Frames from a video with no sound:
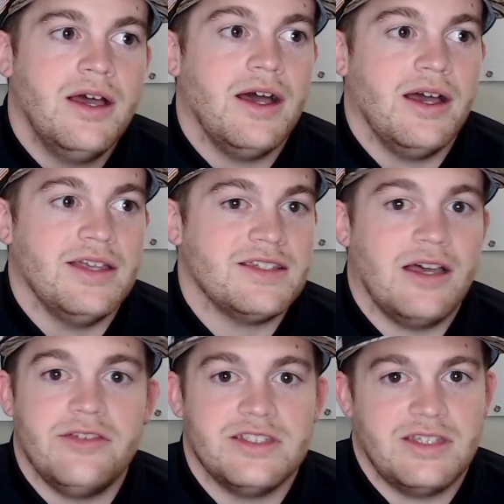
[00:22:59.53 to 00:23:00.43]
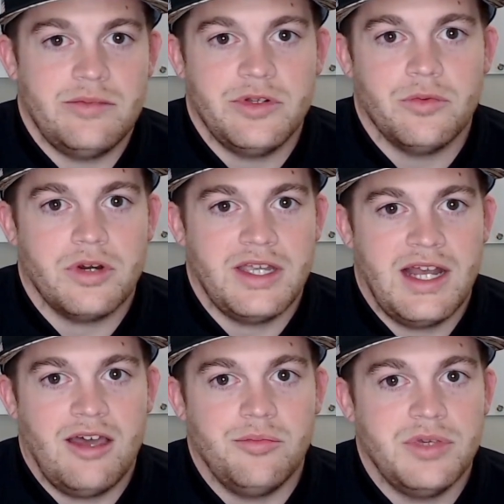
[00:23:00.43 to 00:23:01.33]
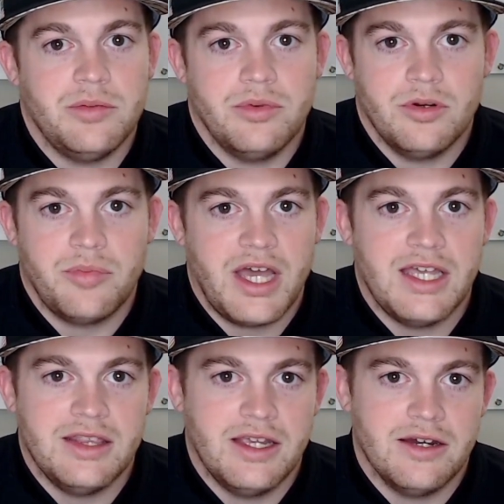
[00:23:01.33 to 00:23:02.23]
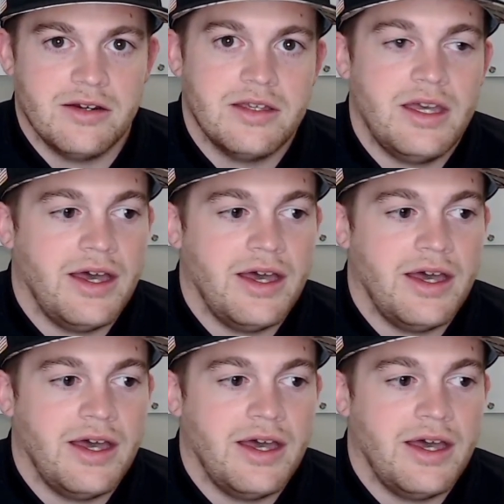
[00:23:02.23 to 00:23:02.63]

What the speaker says: it's obviously been working out and people are buying there.